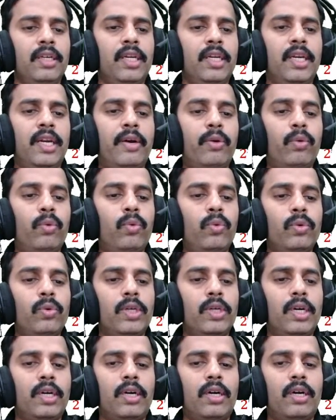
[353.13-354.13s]
Now
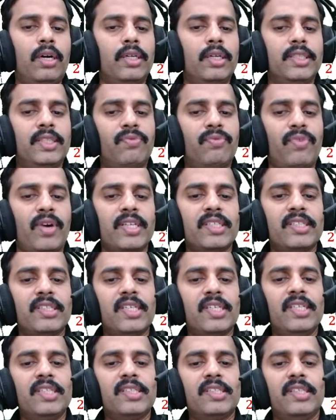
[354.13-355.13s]
the
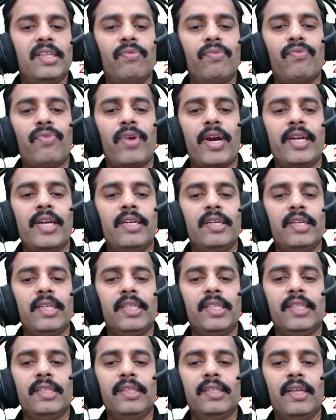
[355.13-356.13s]
function is defined
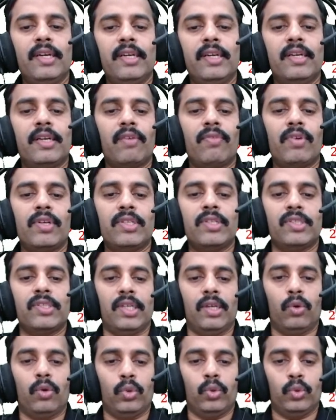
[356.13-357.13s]
in the interval
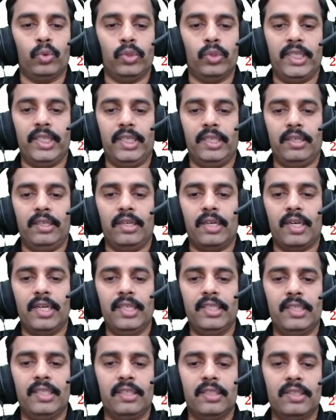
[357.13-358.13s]
0 to t,
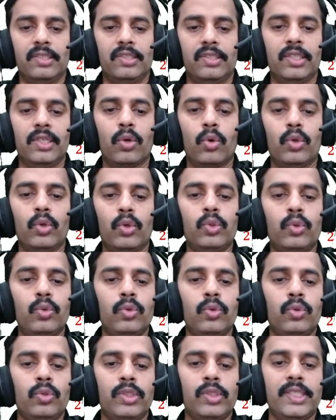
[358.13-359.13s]
right? 0 to
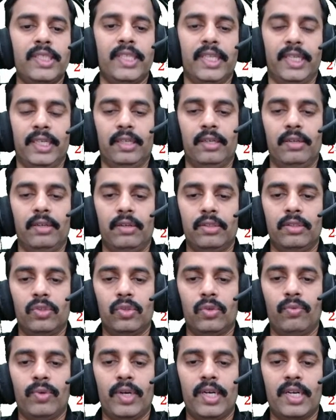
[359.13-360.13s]
t.
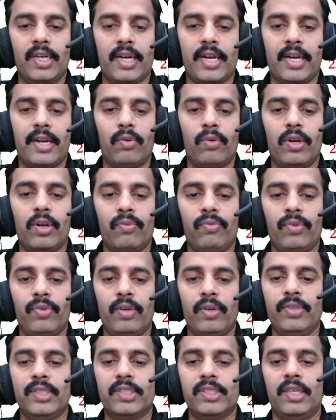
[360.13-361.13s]
So one triangular
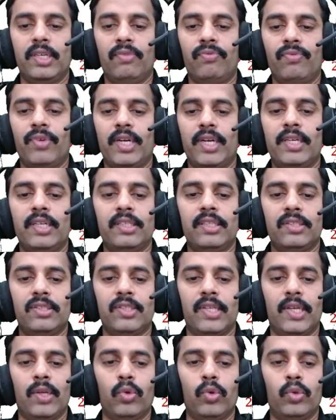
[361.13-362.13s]
wave is defined
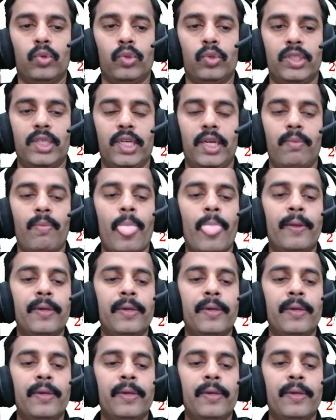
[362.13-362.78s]
0 to t.